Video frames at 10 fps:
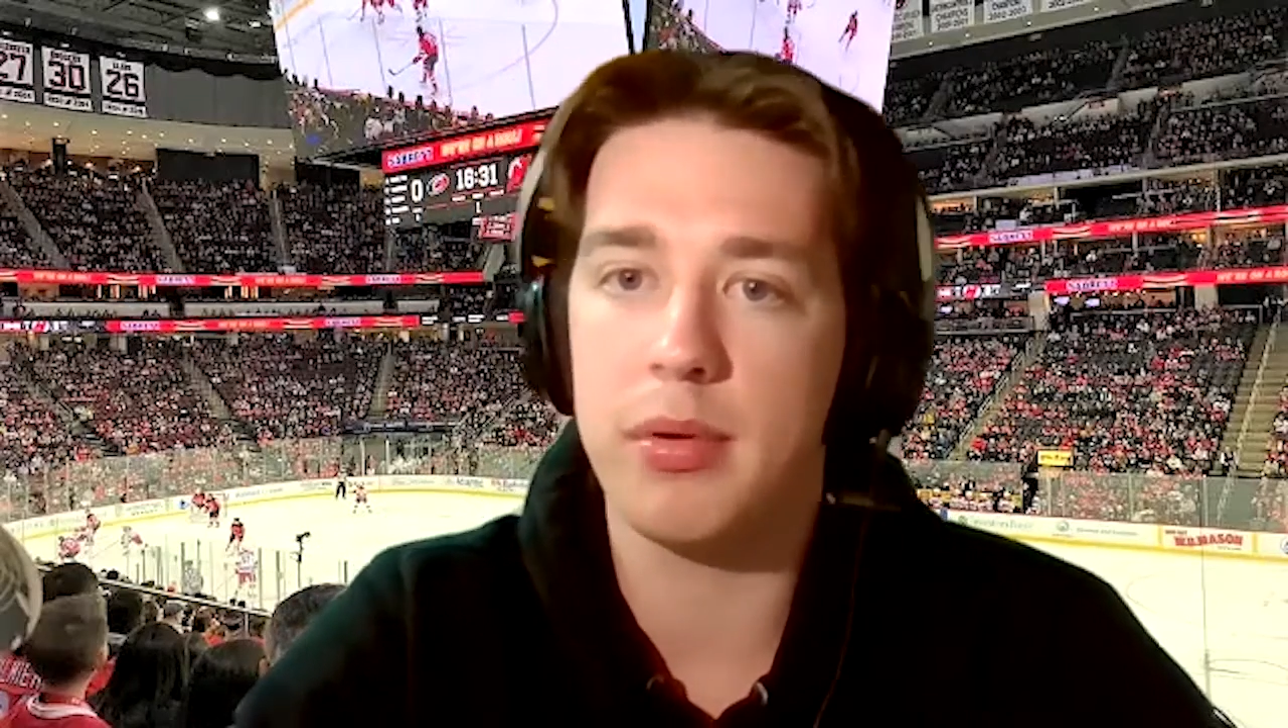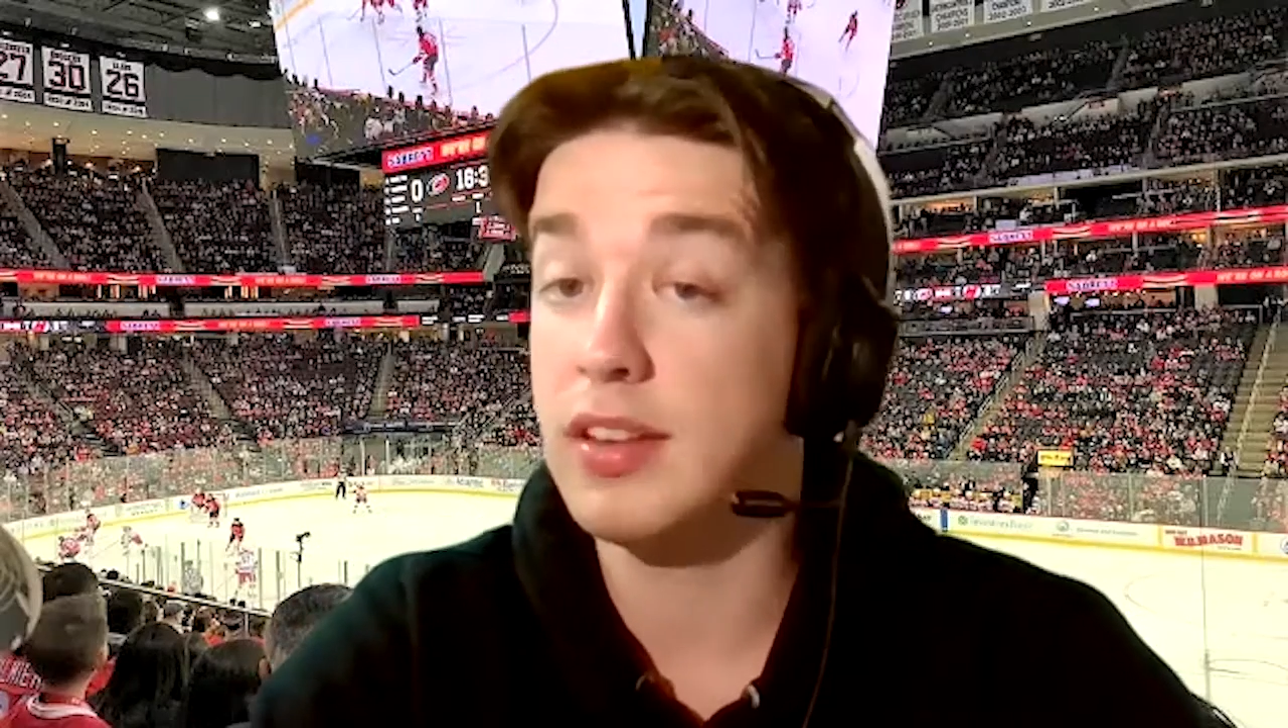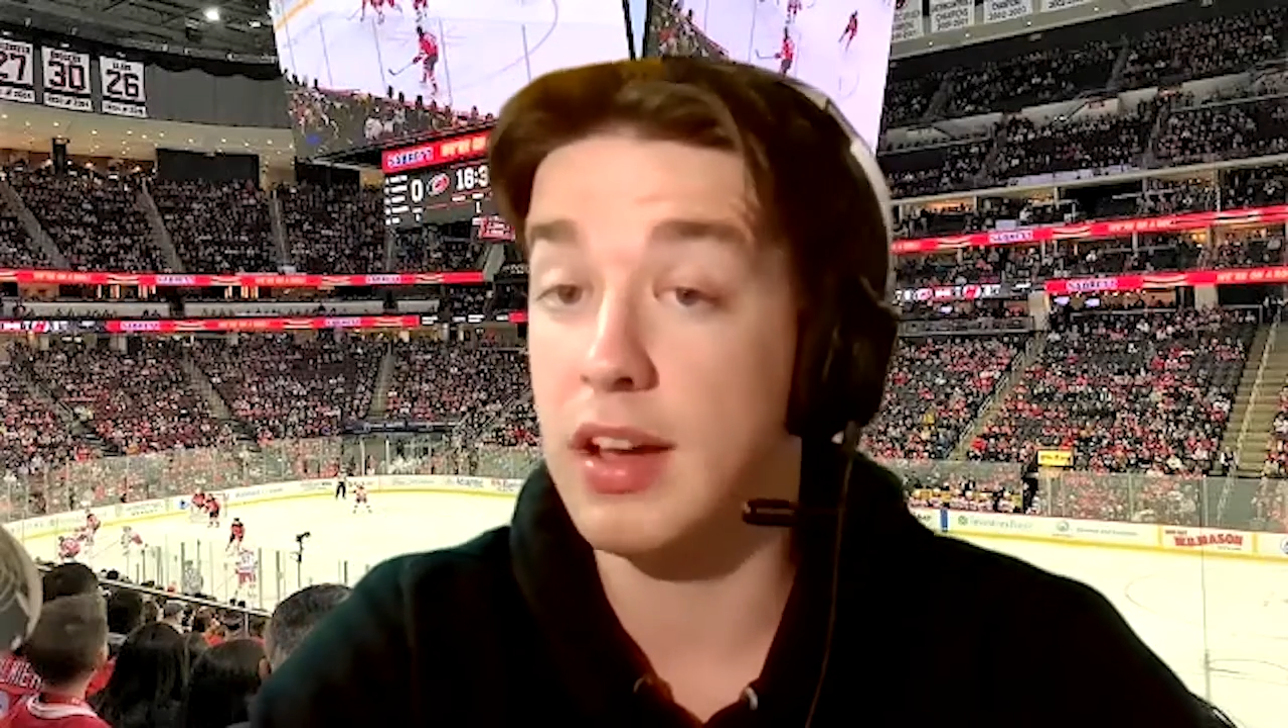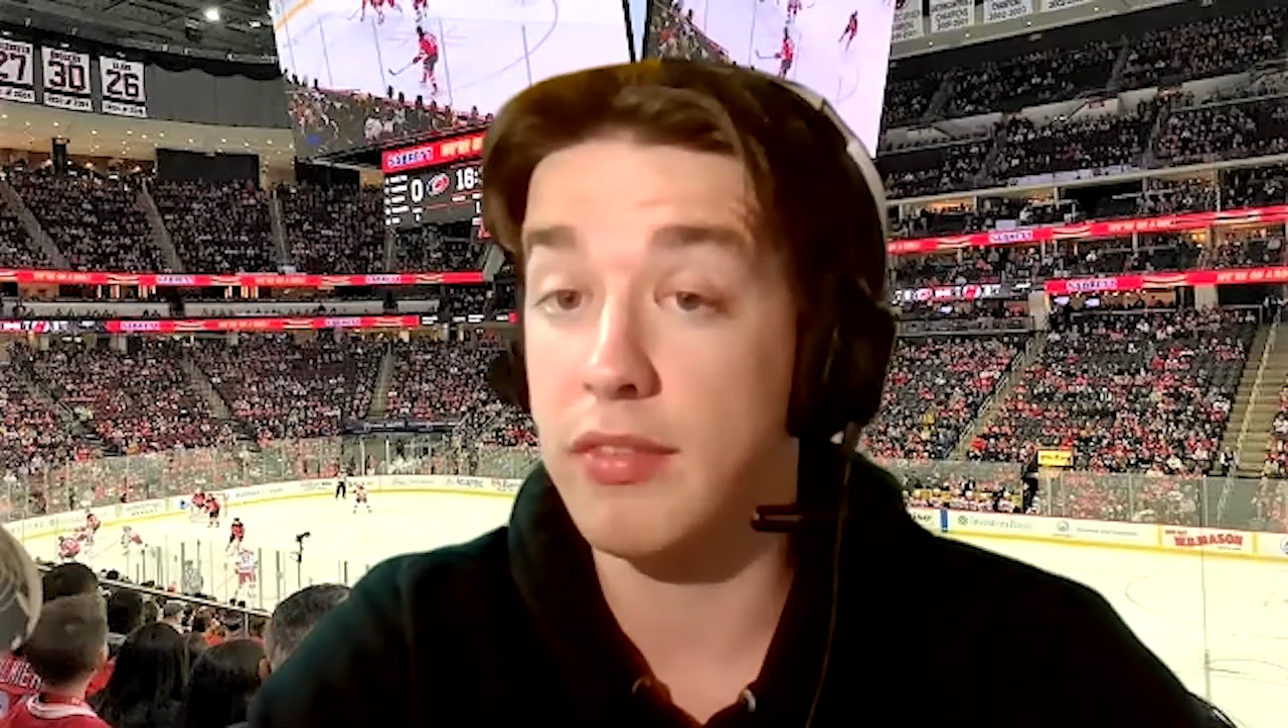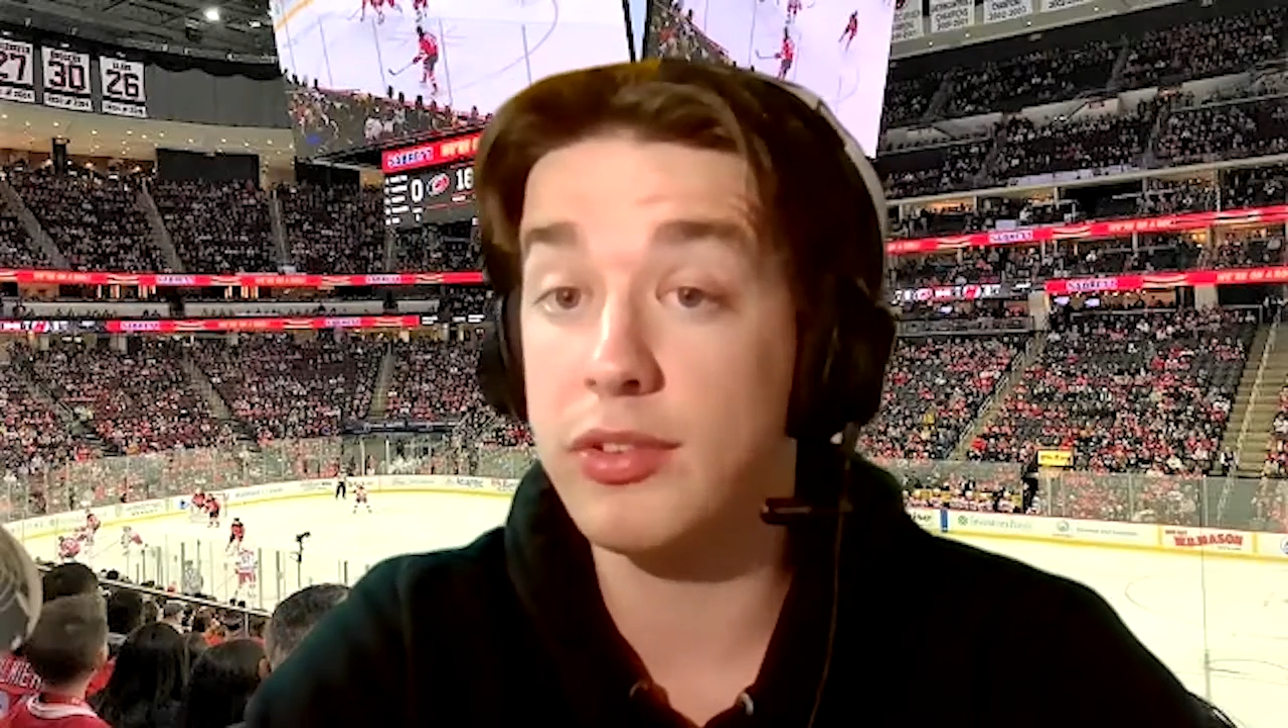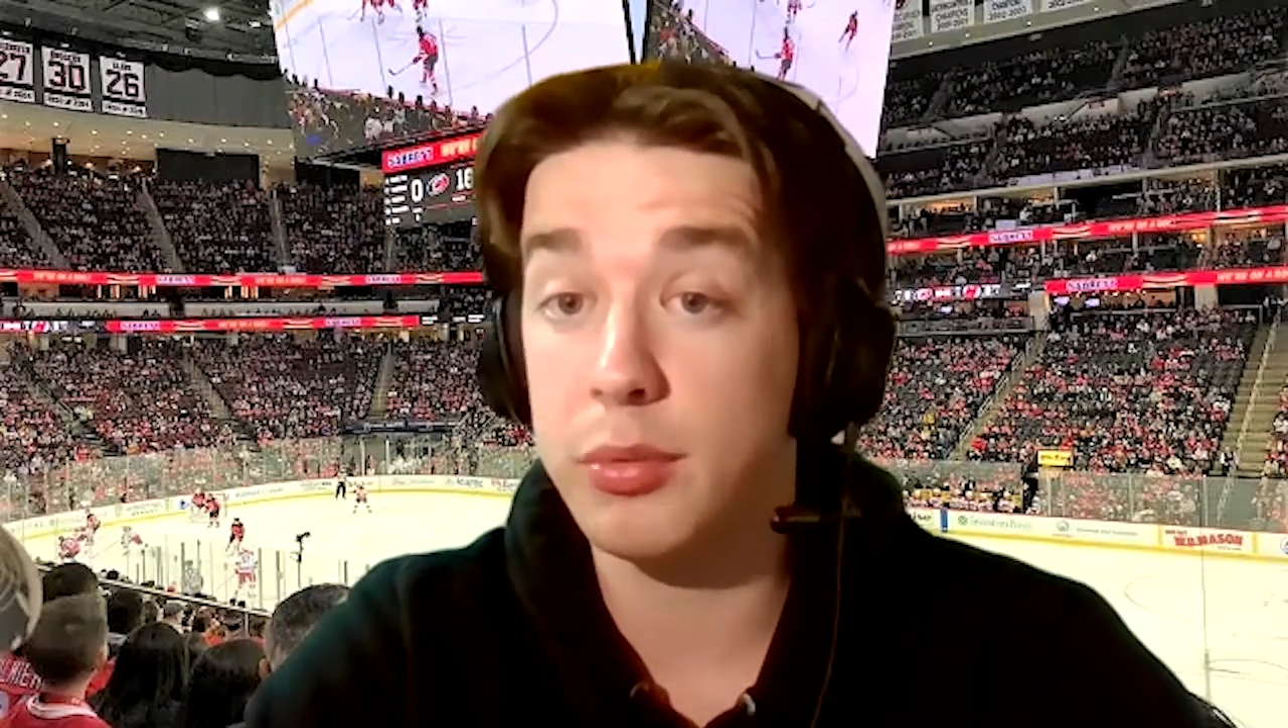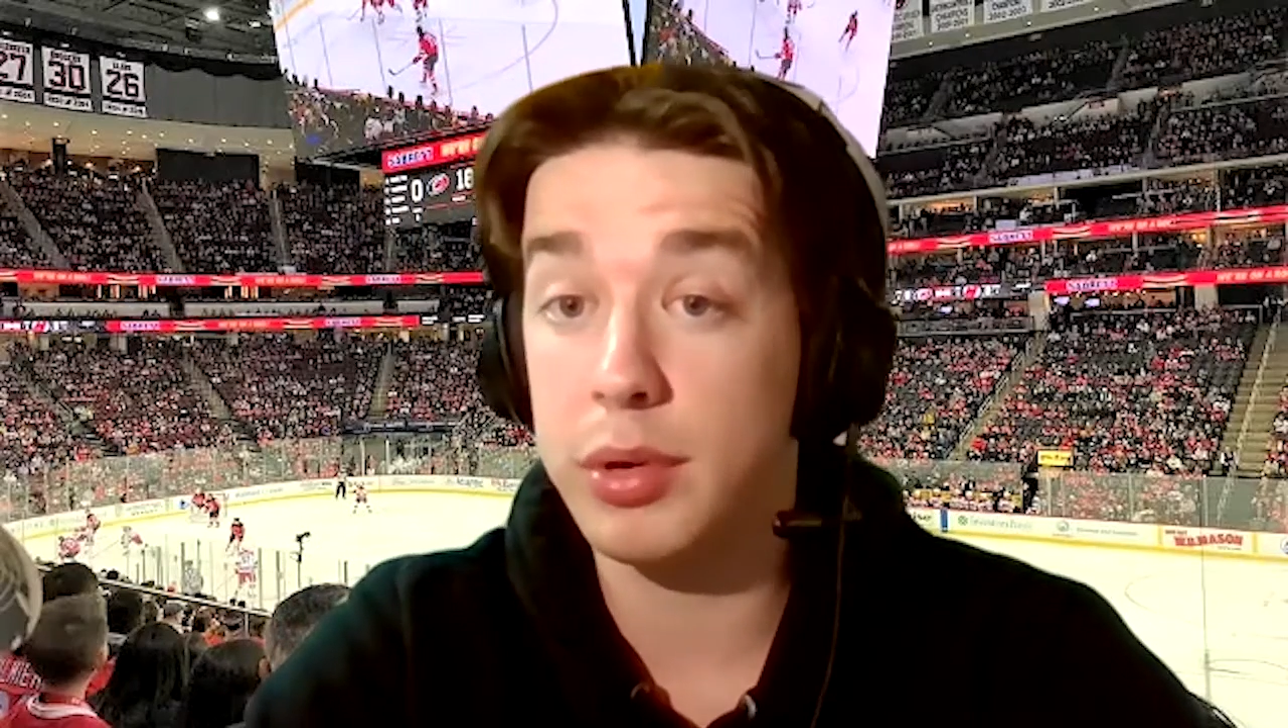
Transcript: The Devils are